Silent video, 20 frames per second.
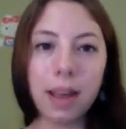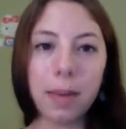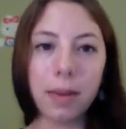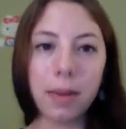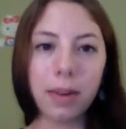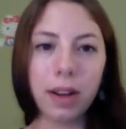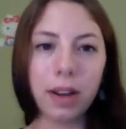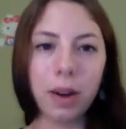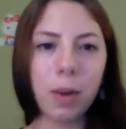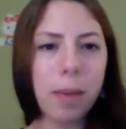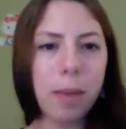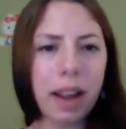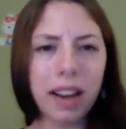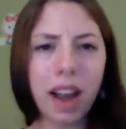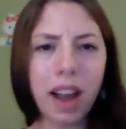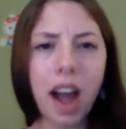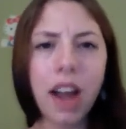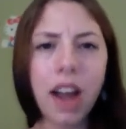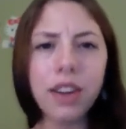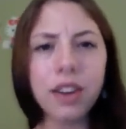They're like, oh my
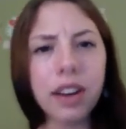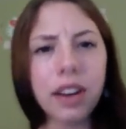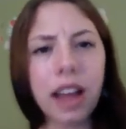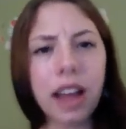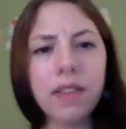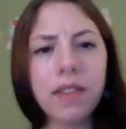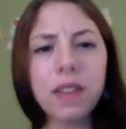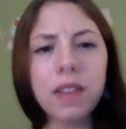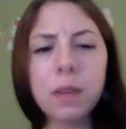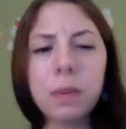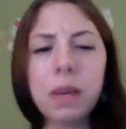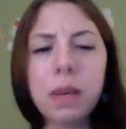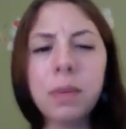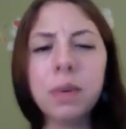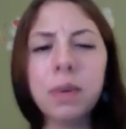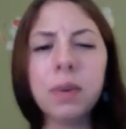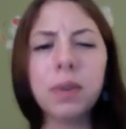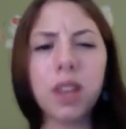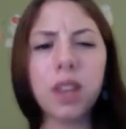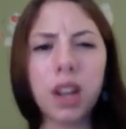god, you're going to have these people,